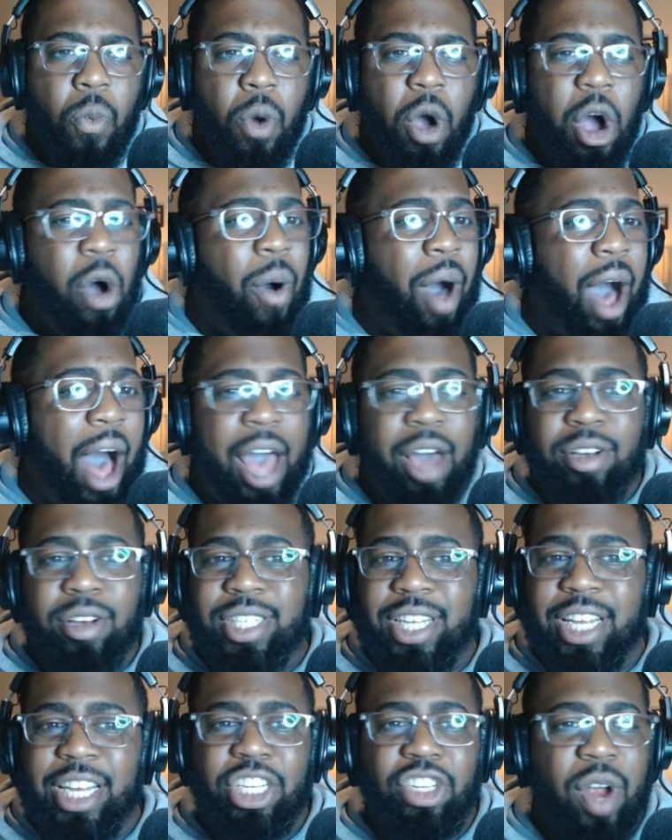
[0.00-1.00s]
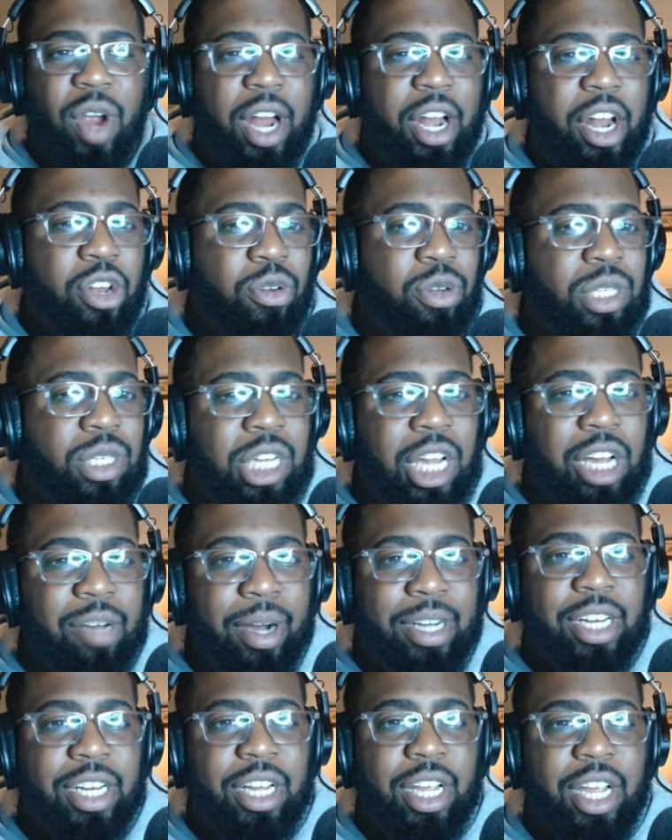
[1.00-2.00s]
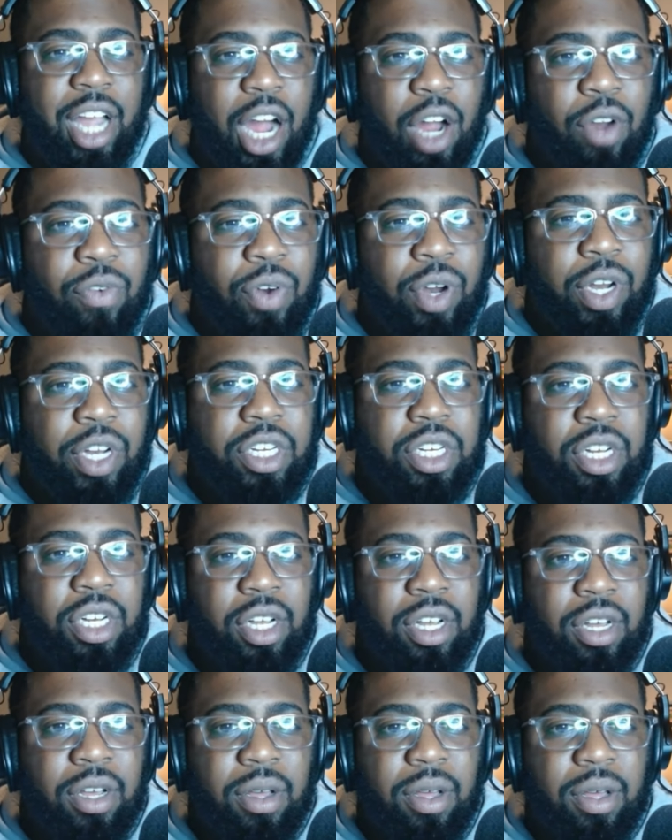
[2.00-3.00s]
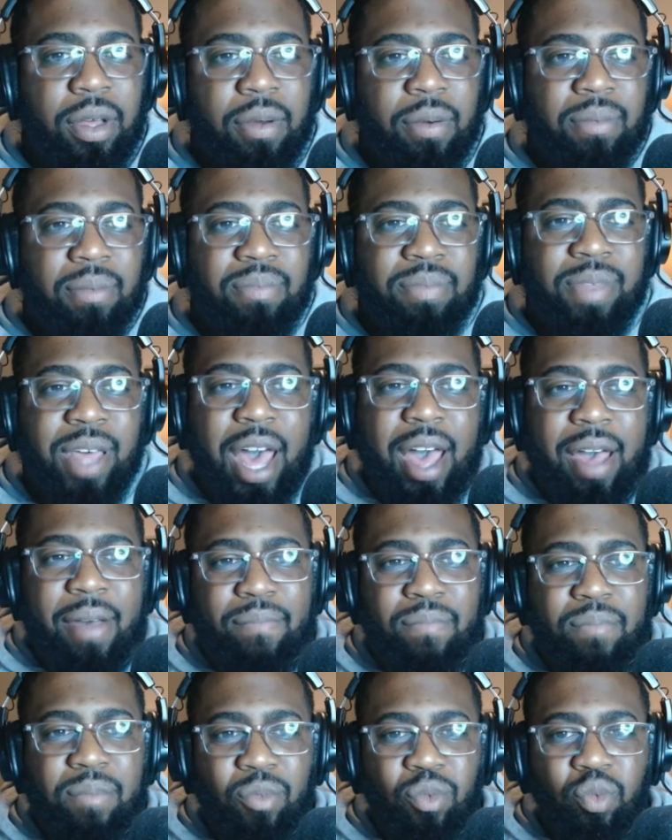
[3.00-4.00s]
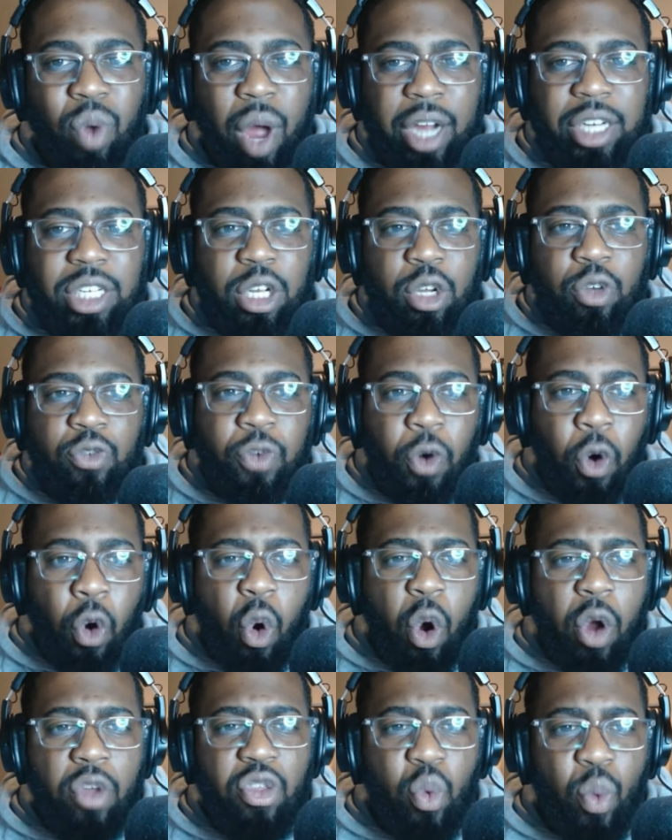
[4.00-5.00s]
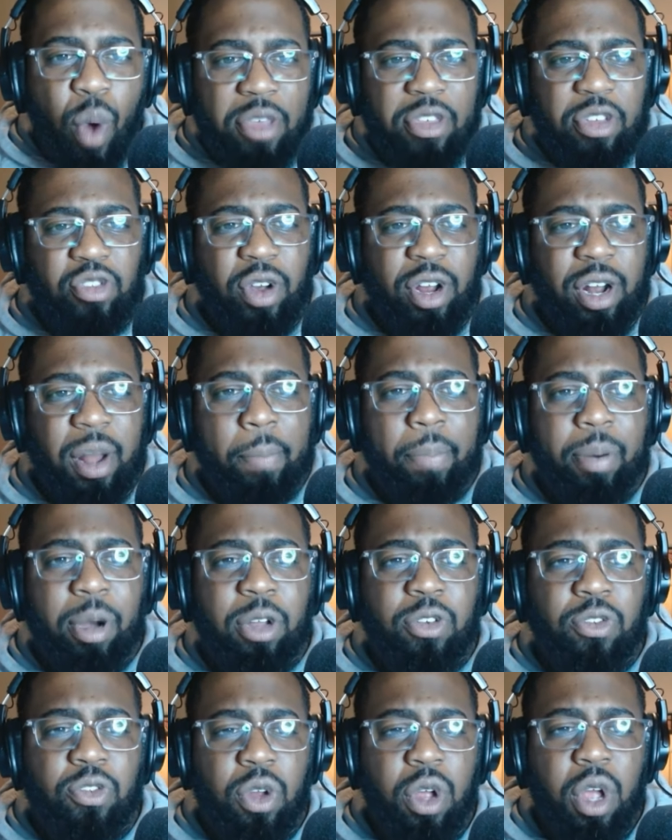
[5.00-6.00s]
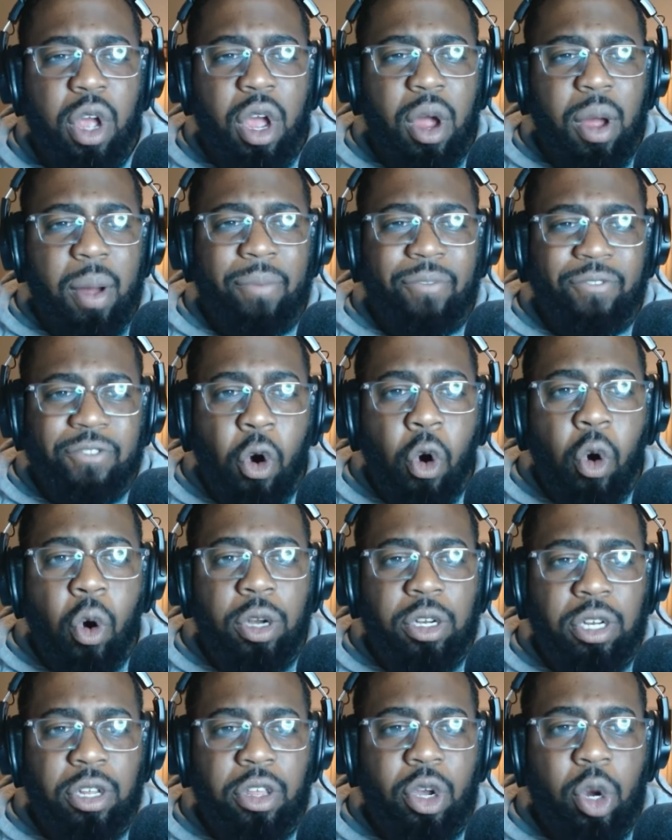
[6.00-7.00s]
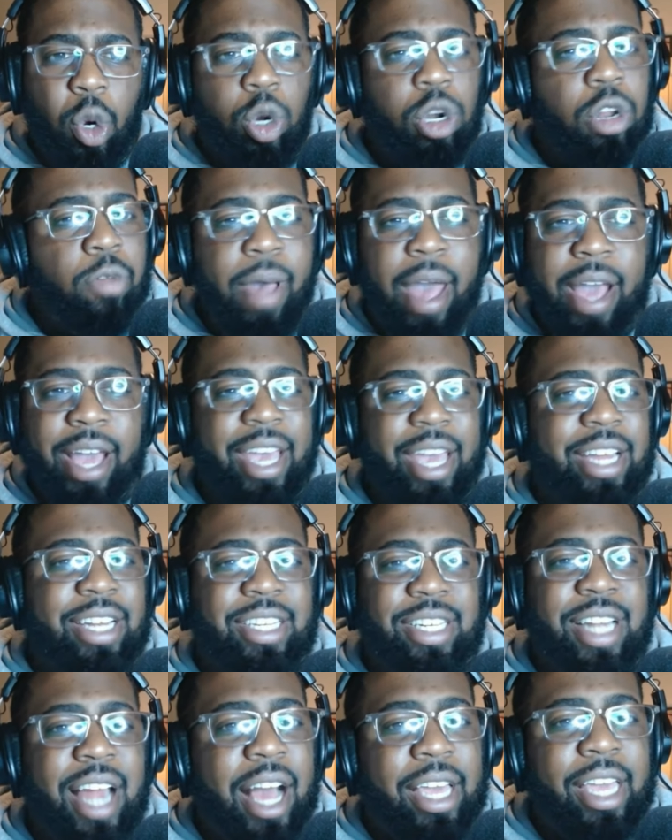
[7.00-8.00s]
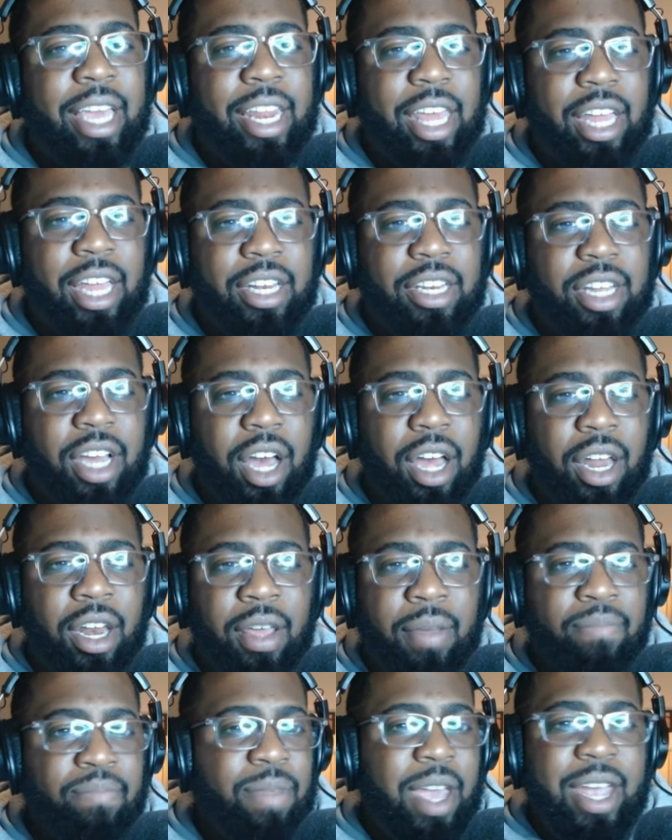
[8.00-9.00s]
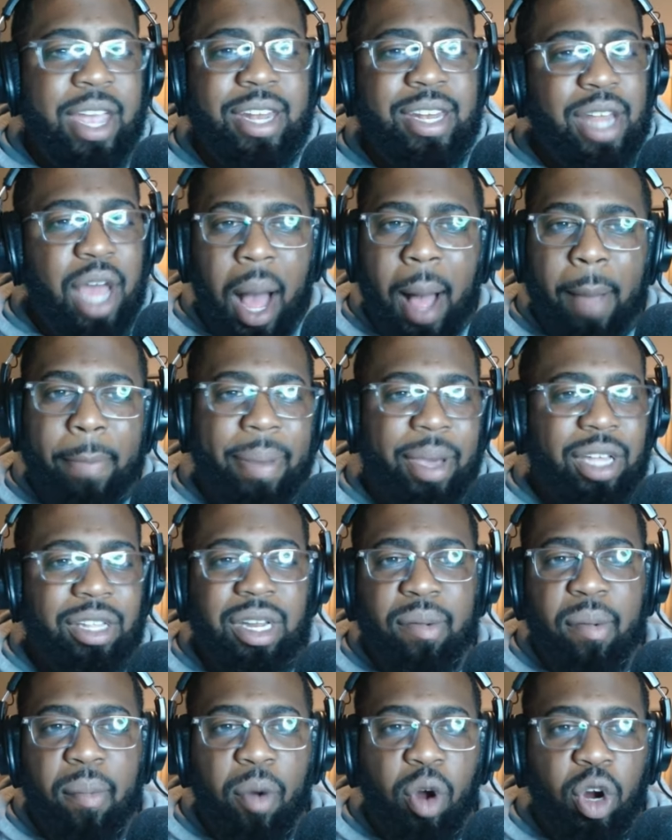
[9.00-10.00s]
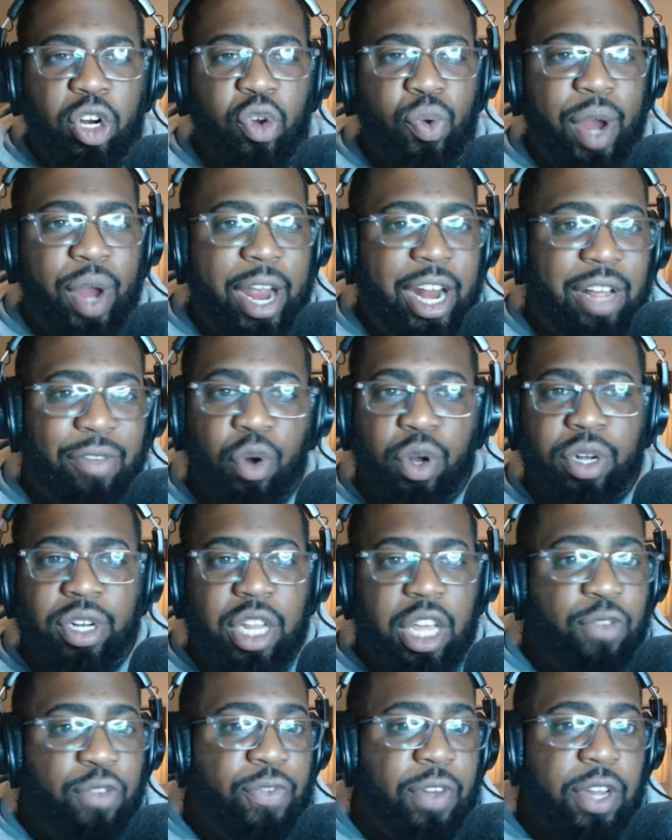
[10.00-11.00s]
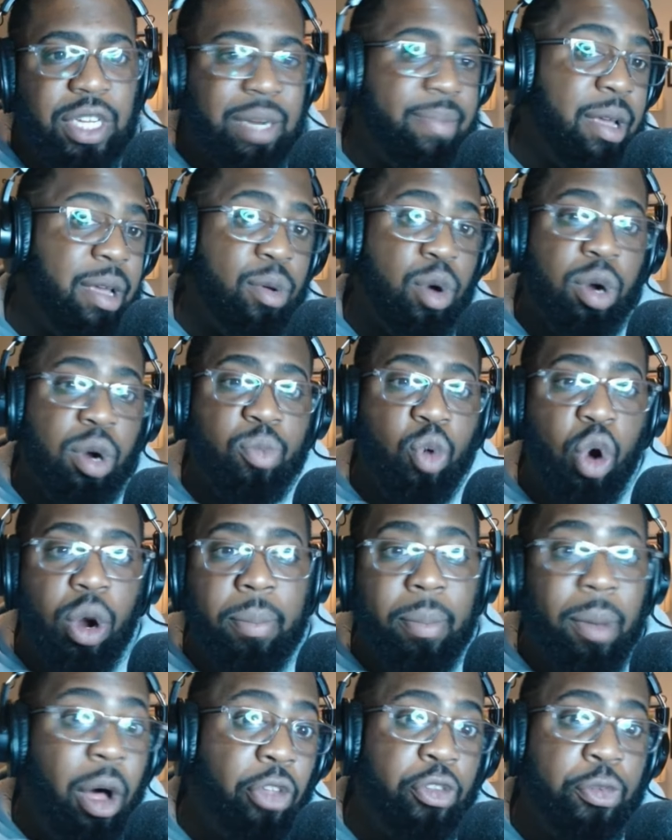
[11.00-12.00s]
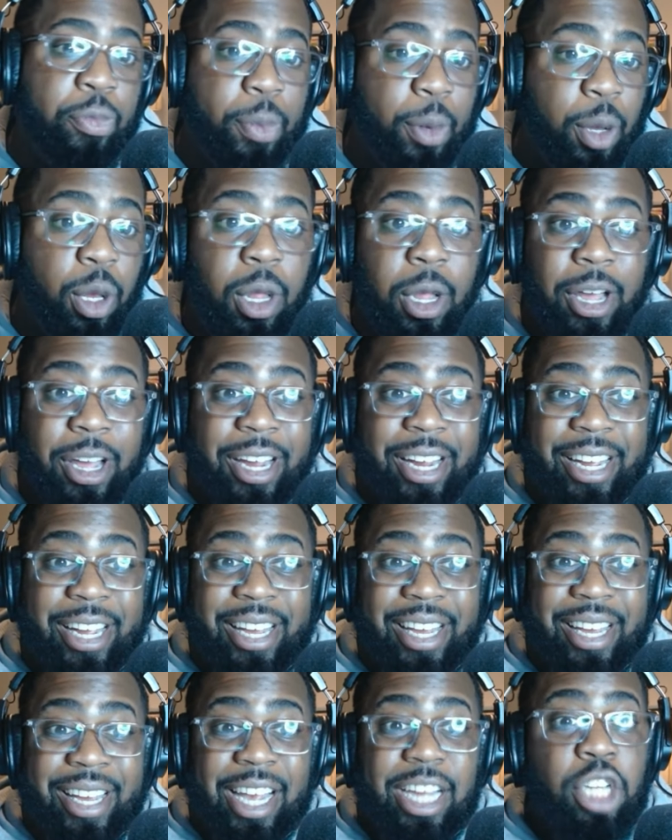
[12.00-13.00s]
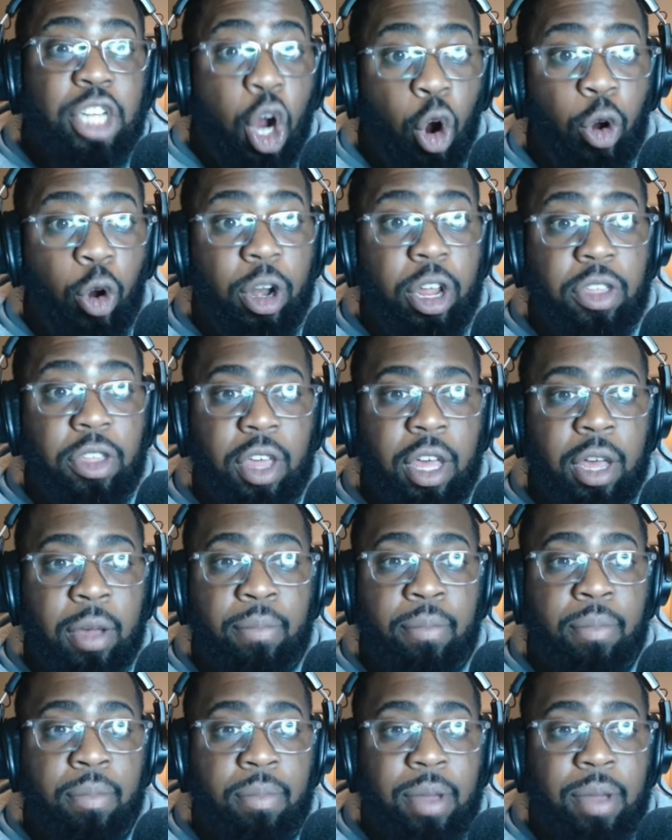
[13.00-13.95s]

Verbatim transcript: Ohio State's trying to do so much in coverage that rushing forward and the way they're trying to put forward to the quarterback, it's not getting it done. And now being a little bit more creative on defense and being more multiple, it's hurting them.